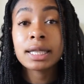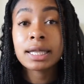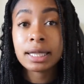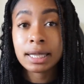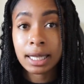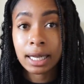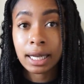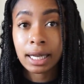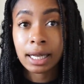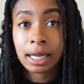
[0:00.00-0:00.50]

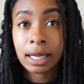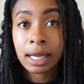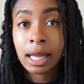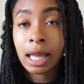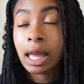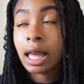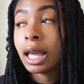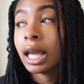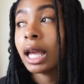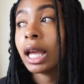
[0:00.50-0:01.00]
state,
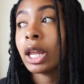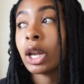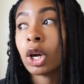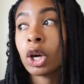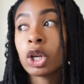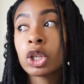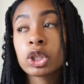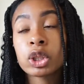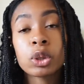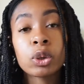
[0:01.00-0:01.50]
and
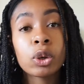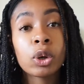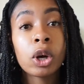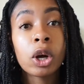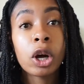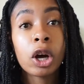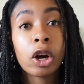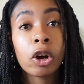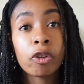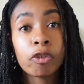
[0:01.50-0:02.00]
also
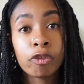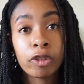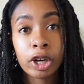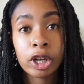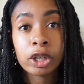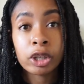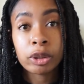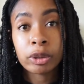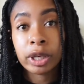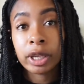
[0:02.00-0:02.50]
a
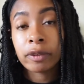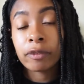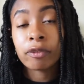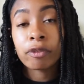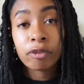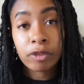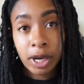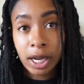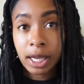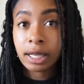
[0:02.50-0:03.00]

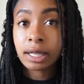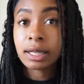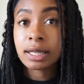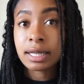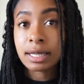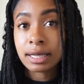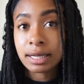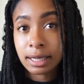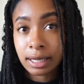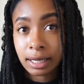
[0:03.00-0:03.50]

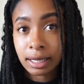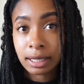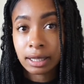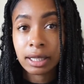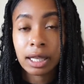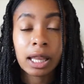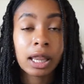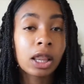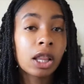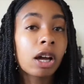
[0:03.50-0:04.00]
veteran-friendly state.
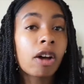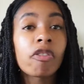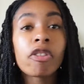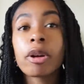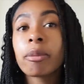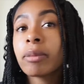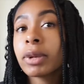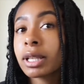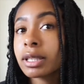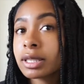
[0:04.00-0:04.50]
They love
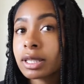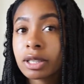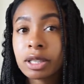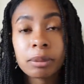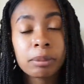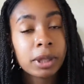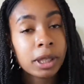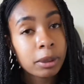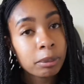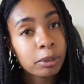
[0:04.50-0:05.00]
their military
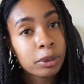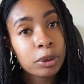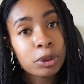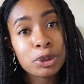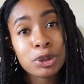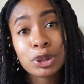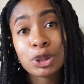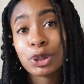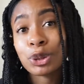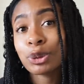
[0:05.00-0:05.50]
people,
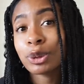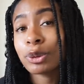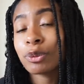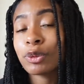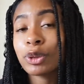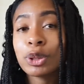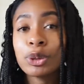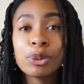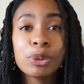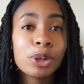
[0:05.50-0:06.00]
so if
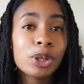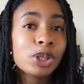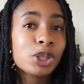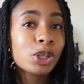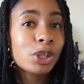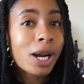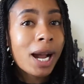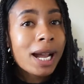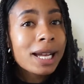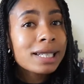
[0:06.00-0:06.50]
you are
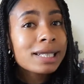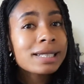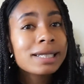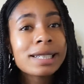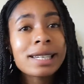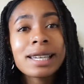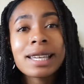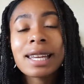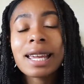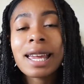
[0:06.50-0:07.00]
trying to
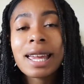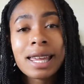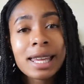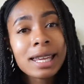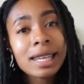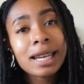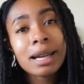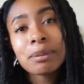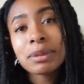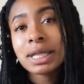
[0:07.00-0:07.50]
get
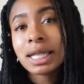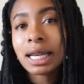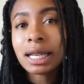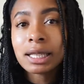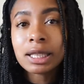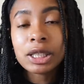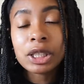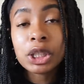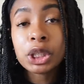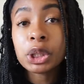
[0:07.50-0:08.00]
in, I'm
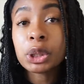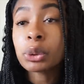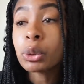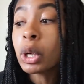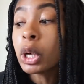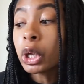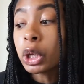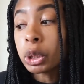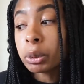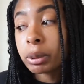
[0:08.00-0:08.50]
telling you,
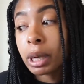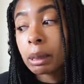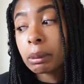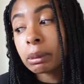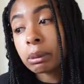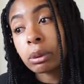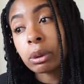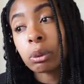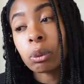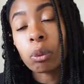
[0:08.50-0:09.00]
you
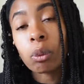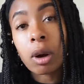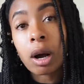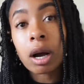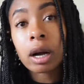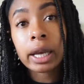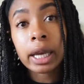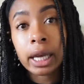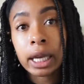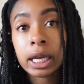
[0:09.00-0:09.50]
probably
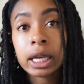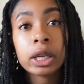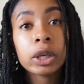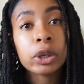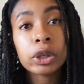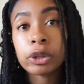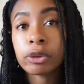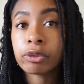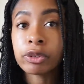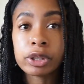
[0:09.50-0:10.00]
walk in
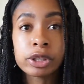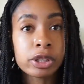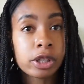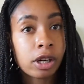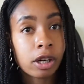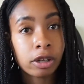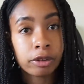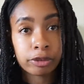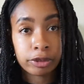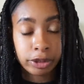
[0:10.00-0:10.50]
on your first
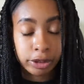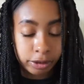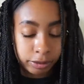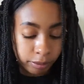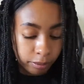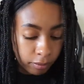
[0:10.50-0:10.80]
offer.